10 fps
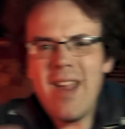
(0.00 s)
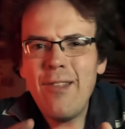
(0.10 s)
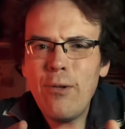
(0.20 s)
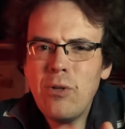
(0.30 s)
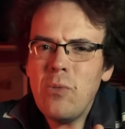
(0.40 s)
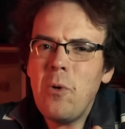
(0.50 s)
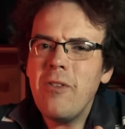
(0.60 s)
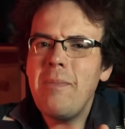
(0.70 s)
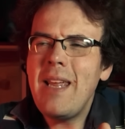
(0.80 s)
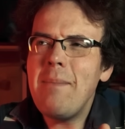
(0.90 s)
It's sort of
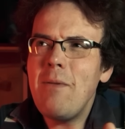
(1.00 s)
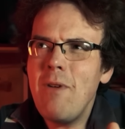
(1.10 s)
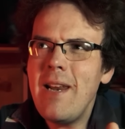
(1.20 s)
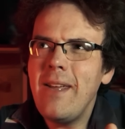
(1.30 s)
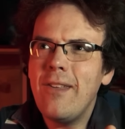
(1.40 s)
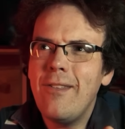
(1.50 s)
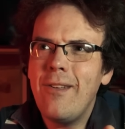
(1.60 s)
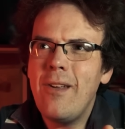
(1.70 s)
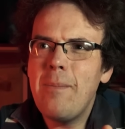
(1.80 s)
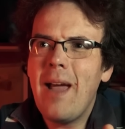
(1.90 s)
what's making me really
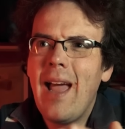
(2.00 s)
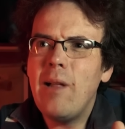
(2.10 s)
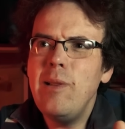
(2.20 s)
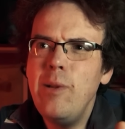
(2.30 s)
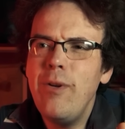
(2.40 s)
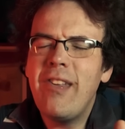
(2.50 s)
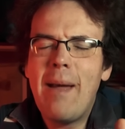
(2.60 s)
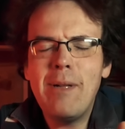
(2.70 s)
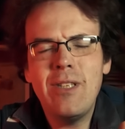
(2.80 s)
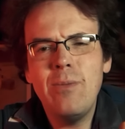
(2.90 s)
concerned about how Lewis
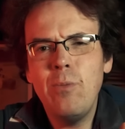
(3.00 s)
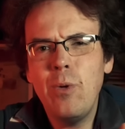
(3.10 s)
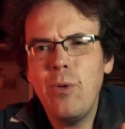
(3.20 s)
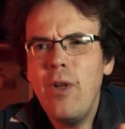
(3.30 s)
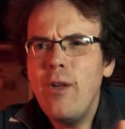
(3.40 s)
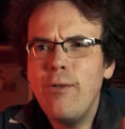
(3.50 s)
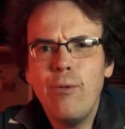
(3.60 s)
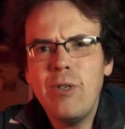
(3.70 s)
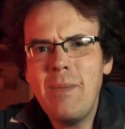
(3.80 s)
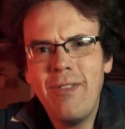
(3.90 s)
Hamilton will
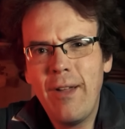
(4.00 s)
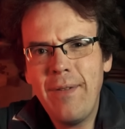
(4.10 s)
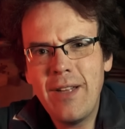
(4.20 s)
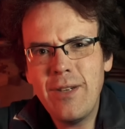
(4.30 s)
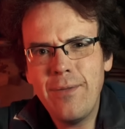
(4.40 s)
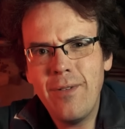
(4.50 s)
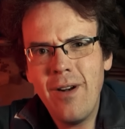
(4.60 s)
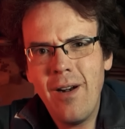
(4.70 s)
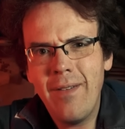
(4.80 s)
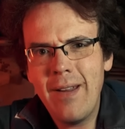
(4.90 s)
sort himself out at
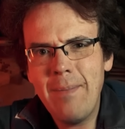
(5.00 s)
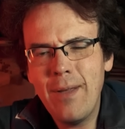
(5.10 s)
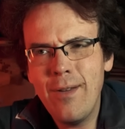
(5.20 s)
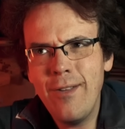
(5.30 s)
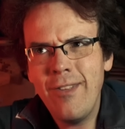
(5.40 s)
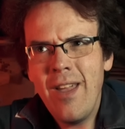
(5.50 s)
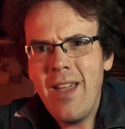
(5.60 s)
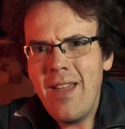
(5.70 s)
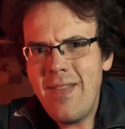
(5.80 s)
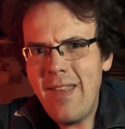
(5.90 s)
Ferrari, because
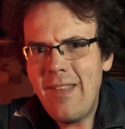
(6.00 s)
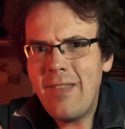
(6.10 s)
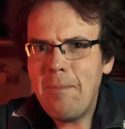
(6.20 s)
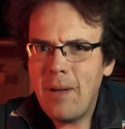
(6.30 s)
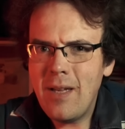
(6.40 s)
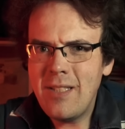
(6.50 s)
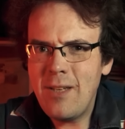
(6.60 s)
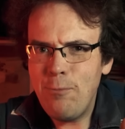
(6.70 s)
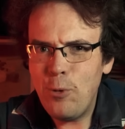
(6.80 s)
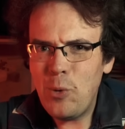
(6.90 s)
this is the party
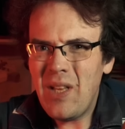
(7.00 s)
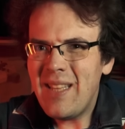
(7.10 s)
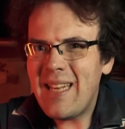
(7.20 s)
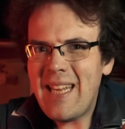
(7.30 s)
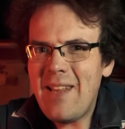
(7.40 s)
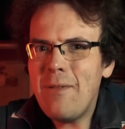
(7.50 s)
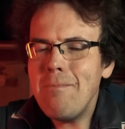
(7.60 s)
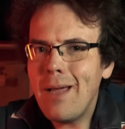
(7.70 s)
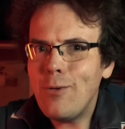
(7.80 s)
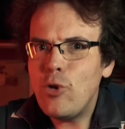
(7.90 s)
rule that even
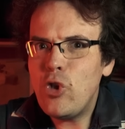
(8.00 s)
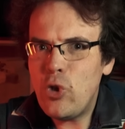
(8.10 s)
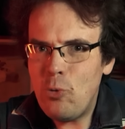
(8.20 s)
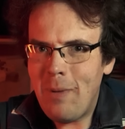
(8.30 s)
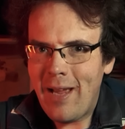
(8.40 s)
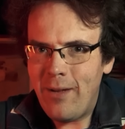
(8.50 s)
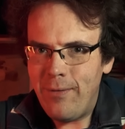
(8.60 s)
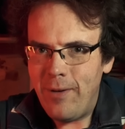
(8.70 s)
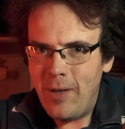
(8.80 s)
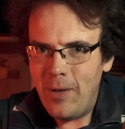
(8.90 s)
Michael Schumacher
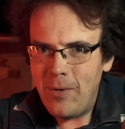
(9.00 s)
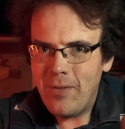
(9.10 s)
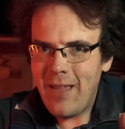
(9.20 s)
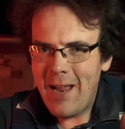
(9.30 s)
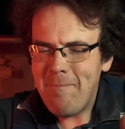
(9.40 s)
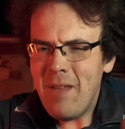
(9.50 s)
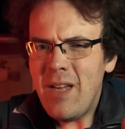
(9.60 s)
followed, that